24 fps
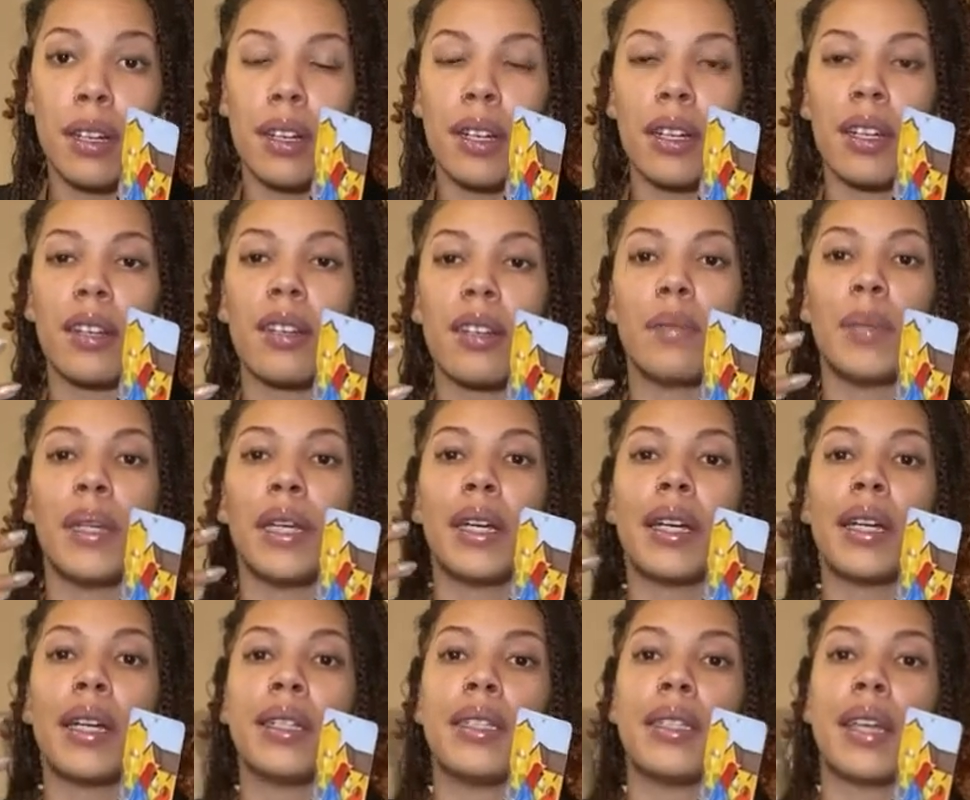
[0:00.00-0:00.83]
It is
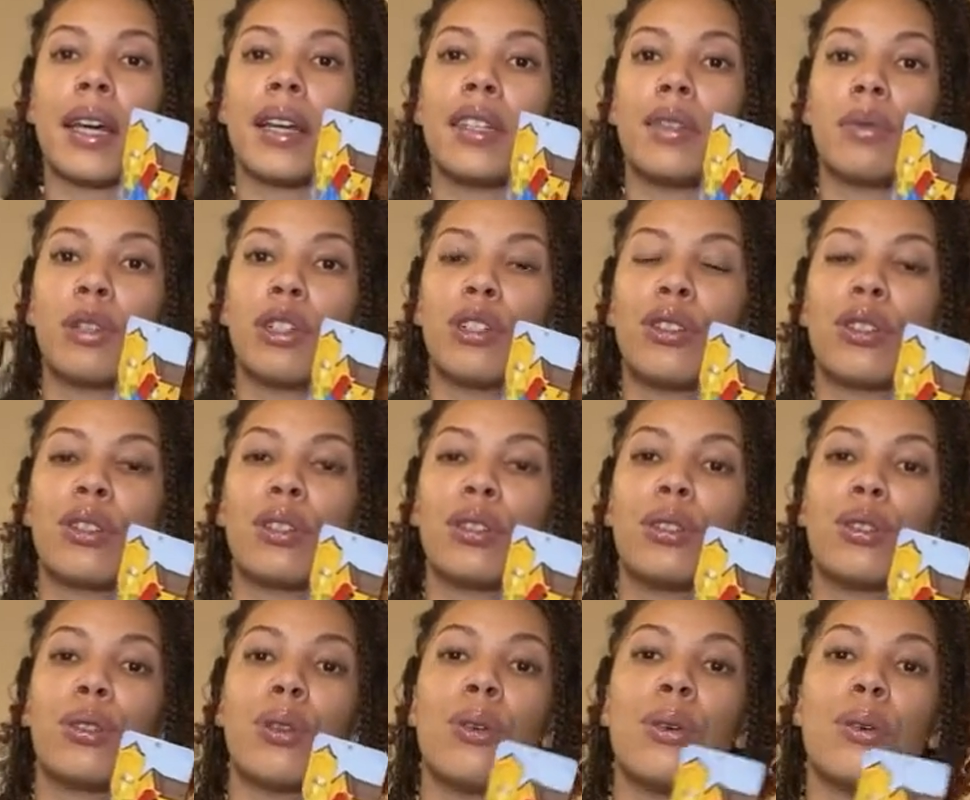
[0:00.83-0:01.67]
because that is what your
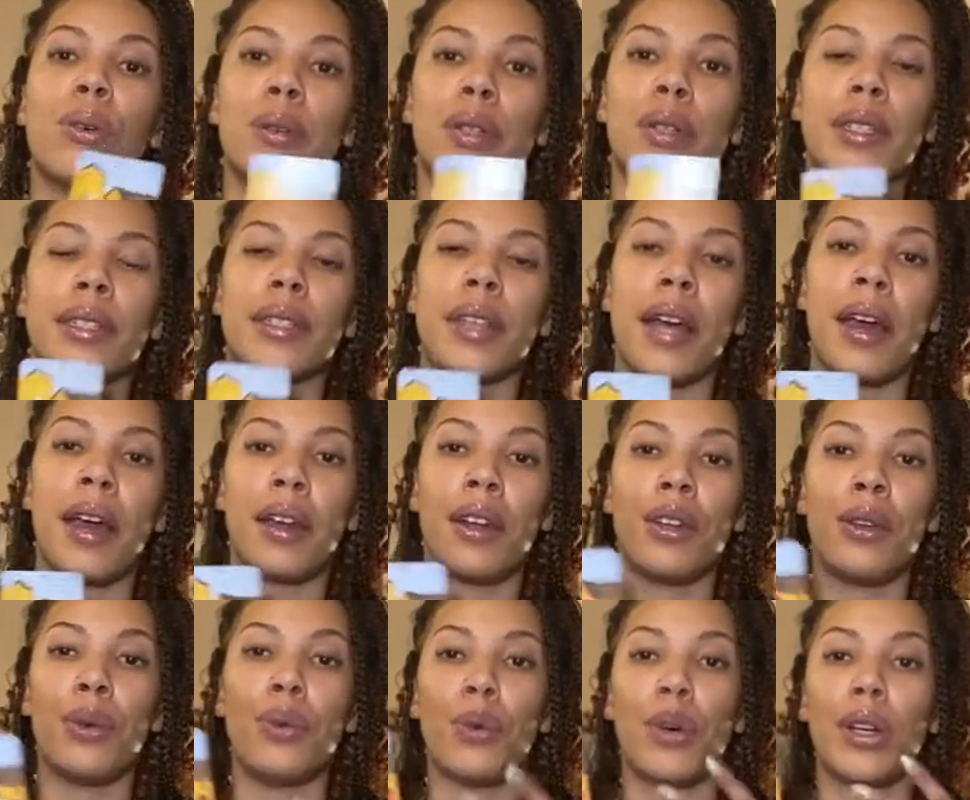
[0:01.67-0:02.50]
soul decided
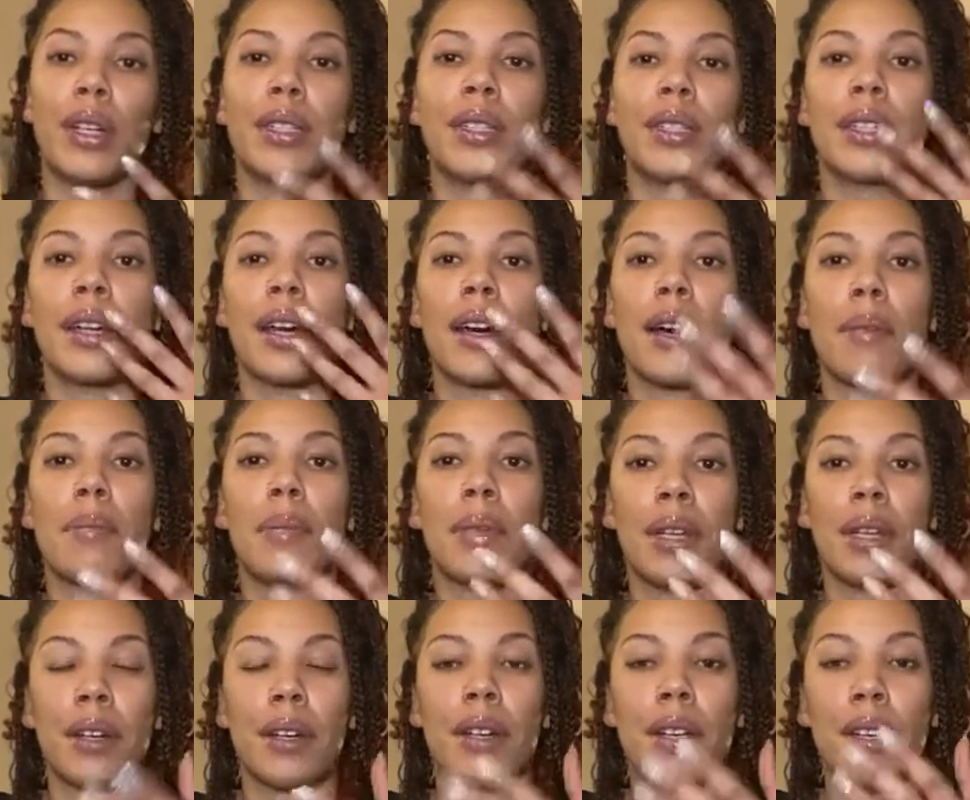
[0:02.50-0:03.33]
you wanted to come
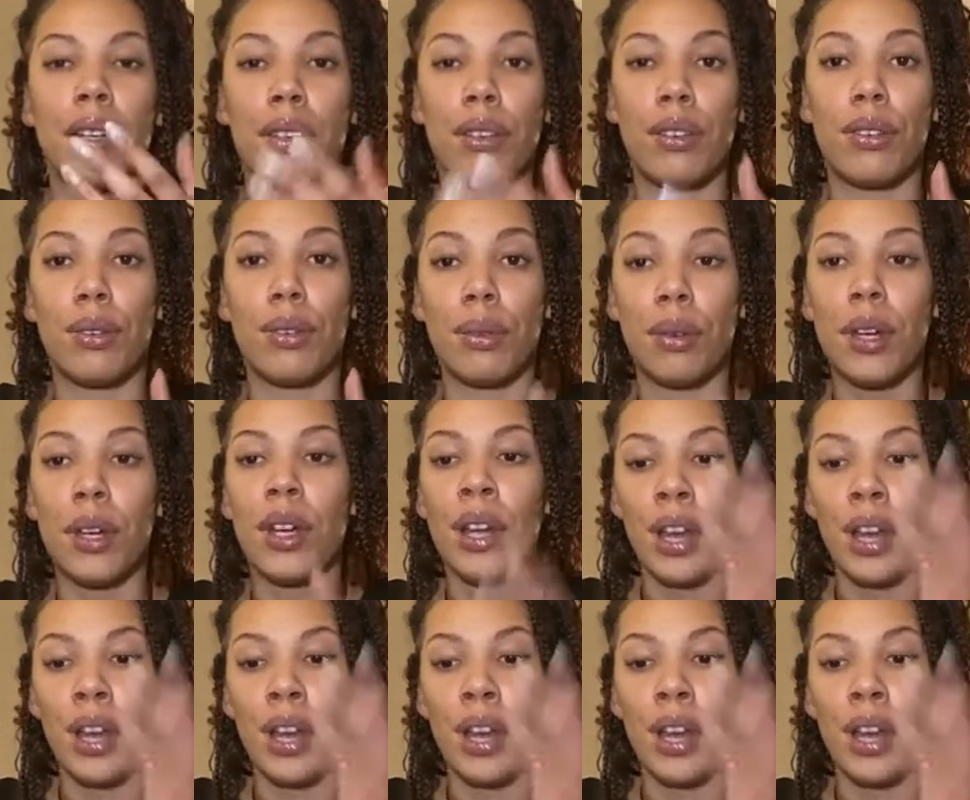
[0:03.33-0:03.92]
here and do.